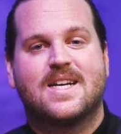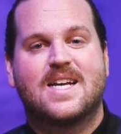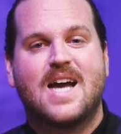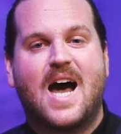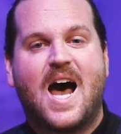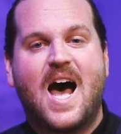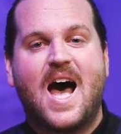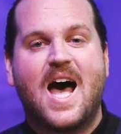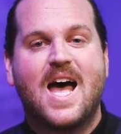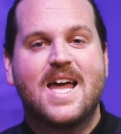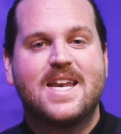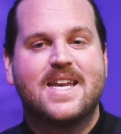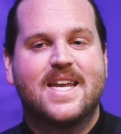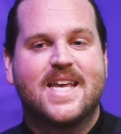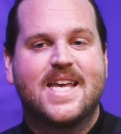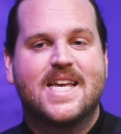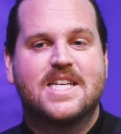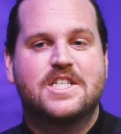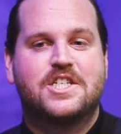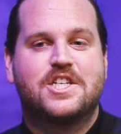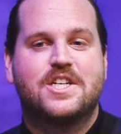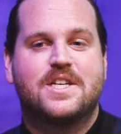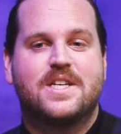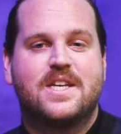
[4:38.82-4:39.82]
God
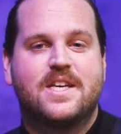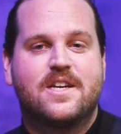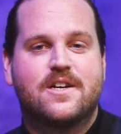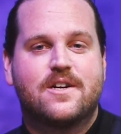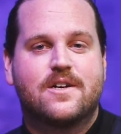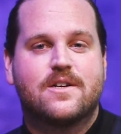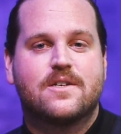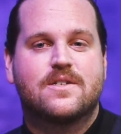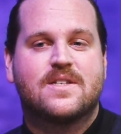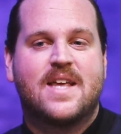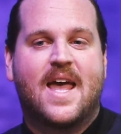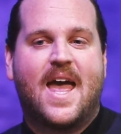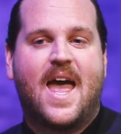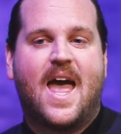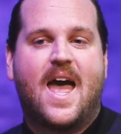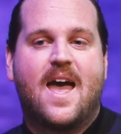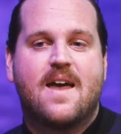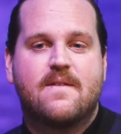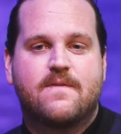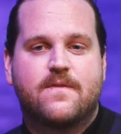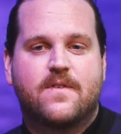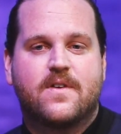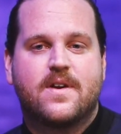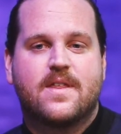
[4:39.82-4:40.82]
engineers
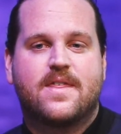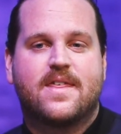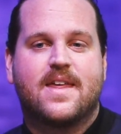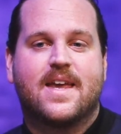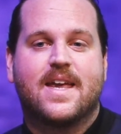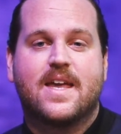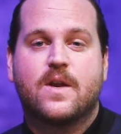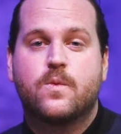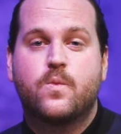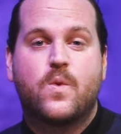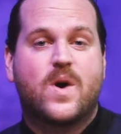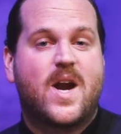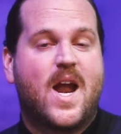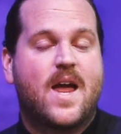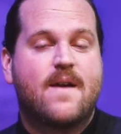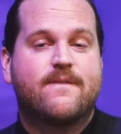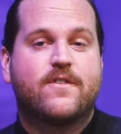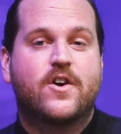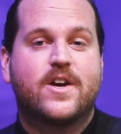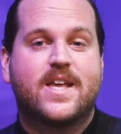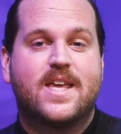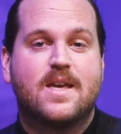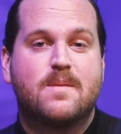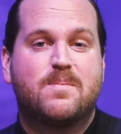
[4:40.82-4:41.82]
everything, and
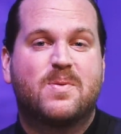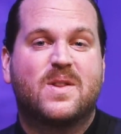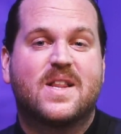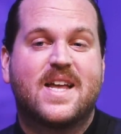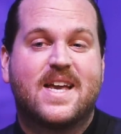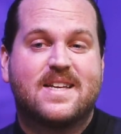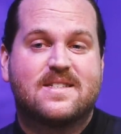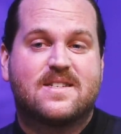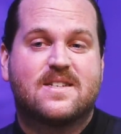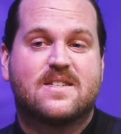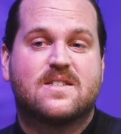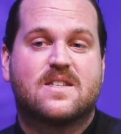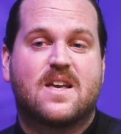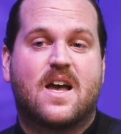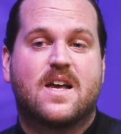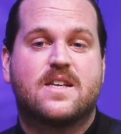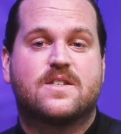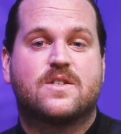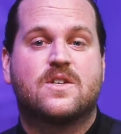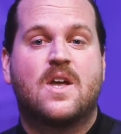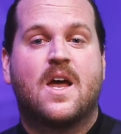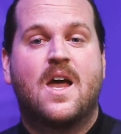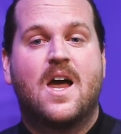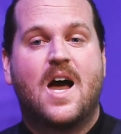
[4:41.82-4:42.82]
wherever he places
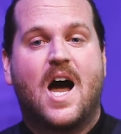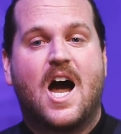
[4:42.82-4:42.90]
us,